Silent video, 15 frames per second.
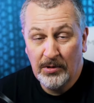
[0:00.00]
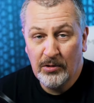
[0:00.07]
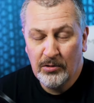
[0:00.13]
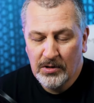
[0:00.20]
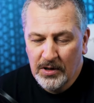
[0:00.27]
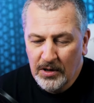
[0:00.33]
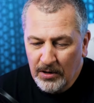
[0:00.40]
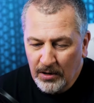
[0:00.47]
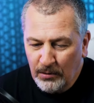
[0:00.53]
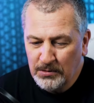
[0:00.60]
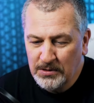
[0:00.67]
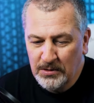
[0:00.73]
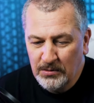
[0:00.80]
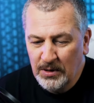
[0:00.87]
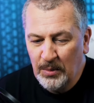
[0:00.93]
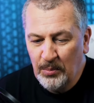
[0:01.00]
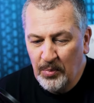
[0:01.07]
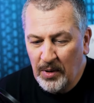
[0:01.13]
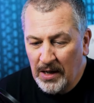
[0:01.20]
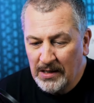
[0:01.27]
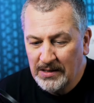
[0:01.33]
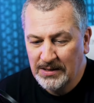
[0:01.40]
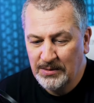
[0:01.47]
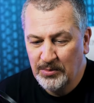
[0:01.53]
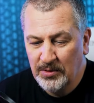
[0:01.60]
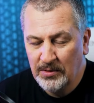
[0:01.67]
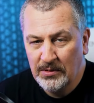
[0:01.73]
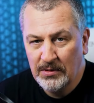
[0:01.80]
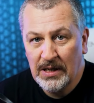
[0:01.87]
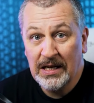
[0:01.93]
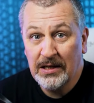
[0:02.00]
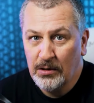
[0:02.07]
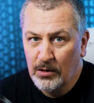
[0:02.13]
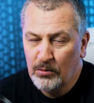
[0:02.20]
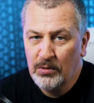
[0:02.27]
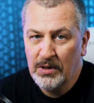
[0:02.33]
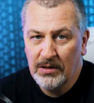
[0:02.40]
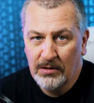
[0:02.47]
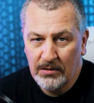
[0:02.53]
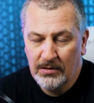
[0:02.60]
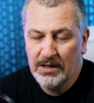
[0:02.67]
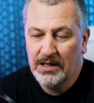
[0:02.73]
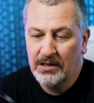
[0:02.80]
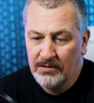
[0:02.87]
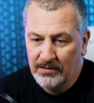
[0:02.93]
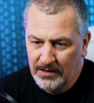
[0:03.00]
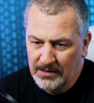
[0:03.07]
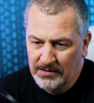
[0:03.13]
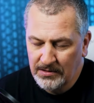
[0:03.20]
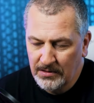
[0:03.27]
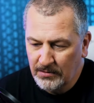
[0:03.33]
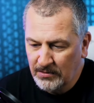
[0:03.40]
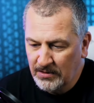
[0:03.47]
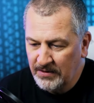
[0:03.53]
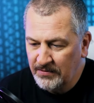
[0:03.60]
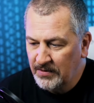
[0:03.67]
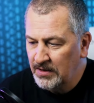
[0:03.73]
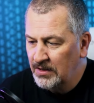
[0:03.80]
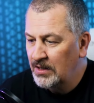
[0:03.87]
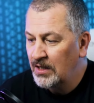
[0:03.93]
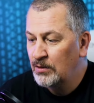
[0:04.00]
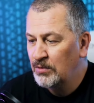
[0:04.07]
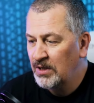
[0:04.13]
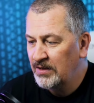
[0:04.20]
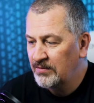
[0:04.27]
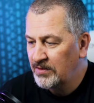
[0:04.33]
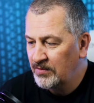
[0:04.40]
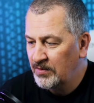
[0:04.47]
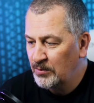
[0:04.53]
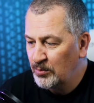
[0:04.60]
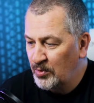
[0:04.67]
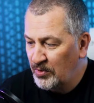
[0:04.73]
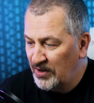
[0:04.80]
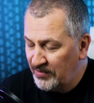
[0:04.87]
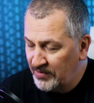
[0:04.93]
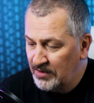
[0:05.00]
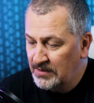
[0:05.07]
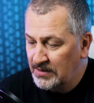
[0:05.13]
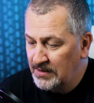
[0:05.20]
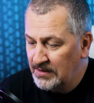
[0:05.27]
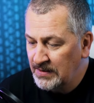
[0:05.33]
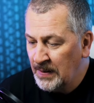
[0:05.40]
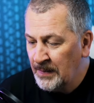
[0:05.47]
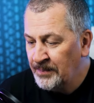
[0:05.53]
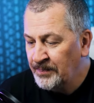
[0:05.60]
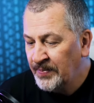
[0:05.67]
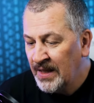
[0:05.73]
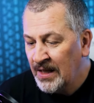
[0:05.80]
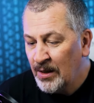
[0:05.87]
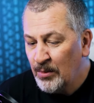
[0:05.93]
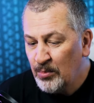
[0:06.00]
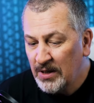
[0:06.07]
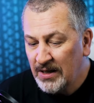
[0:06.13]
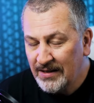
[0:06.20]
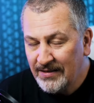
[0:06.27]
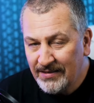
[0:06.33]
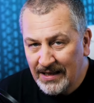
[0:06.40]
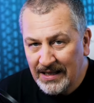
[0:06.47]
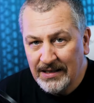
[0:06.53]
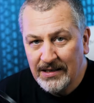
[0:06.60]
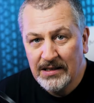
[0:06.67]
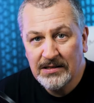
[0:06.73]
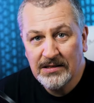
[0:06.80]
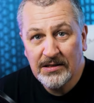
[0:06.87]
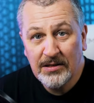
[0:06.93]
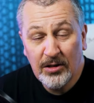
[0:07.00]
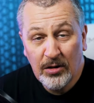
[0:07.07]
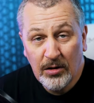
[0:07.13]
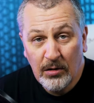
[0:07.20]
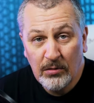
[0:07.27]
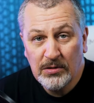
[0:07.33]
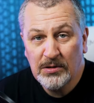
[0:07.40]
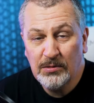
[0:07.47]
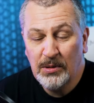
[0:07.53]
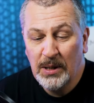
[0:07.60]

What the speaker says: or close to impossible. I know we all hear things a little differently and we have different preferences, but I think it's close to